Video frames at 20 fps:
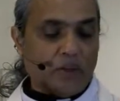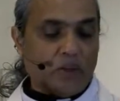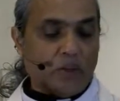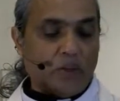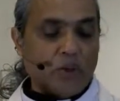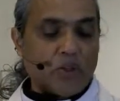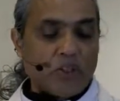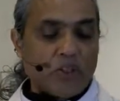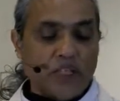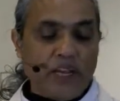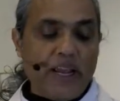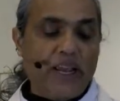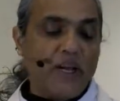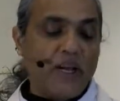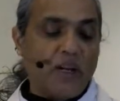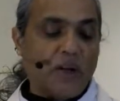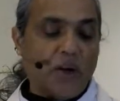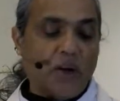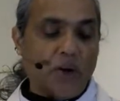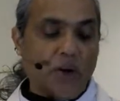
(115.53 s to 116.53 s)
could
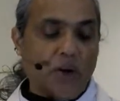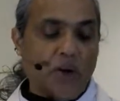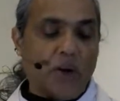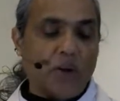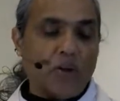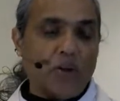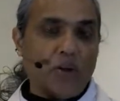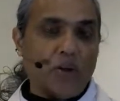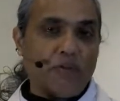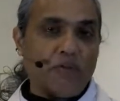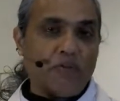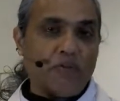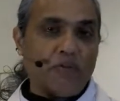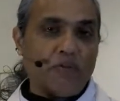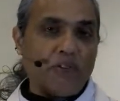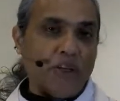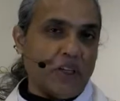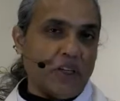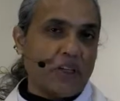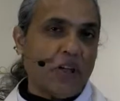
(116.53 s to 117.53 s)
take on the
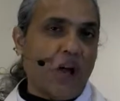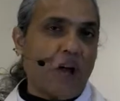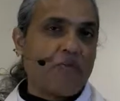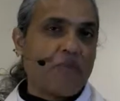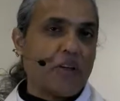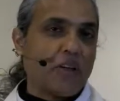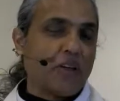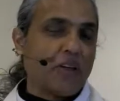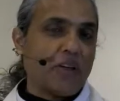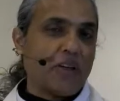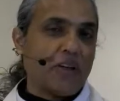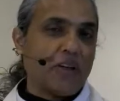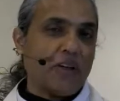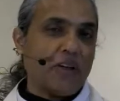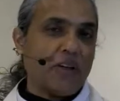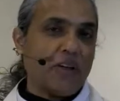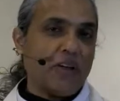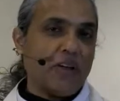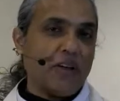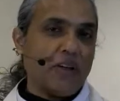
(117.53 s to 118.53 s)
philosophical
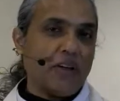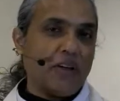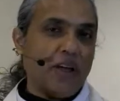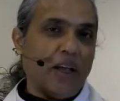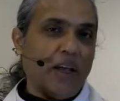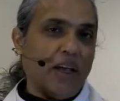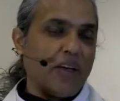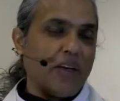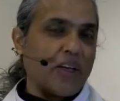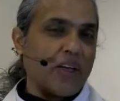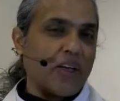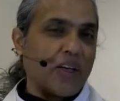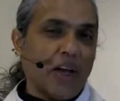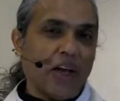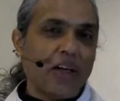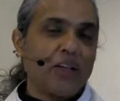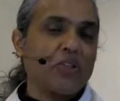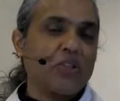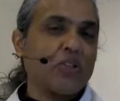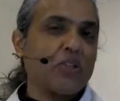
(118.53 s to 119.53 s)
and
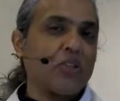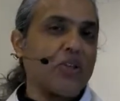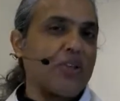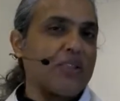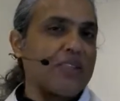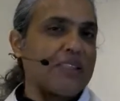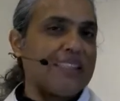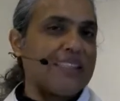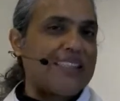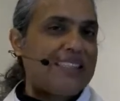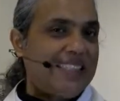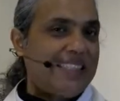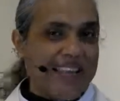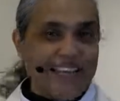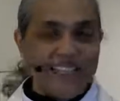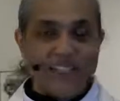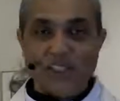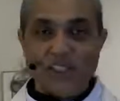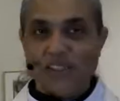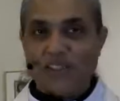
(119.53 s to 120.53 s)
cultural
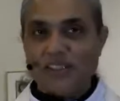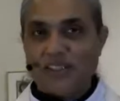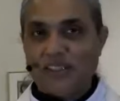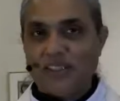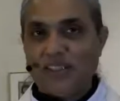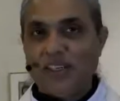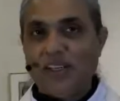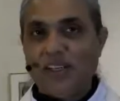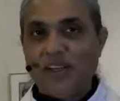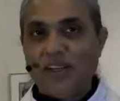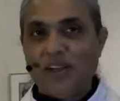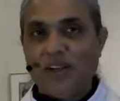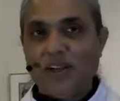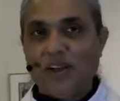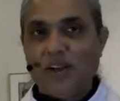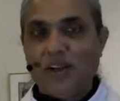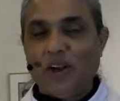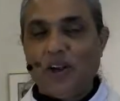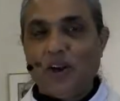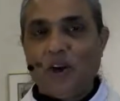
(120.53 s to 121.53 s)
sages
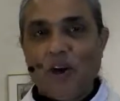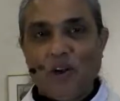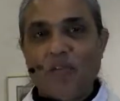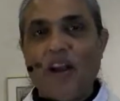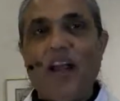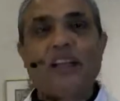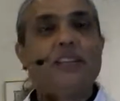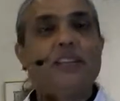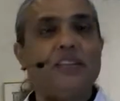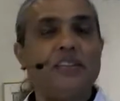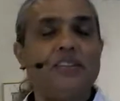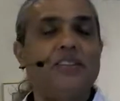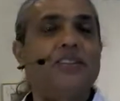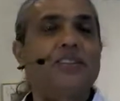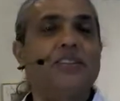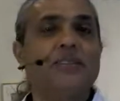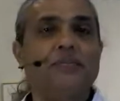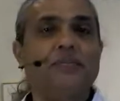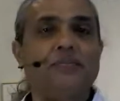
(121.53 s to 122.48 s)
of Athens?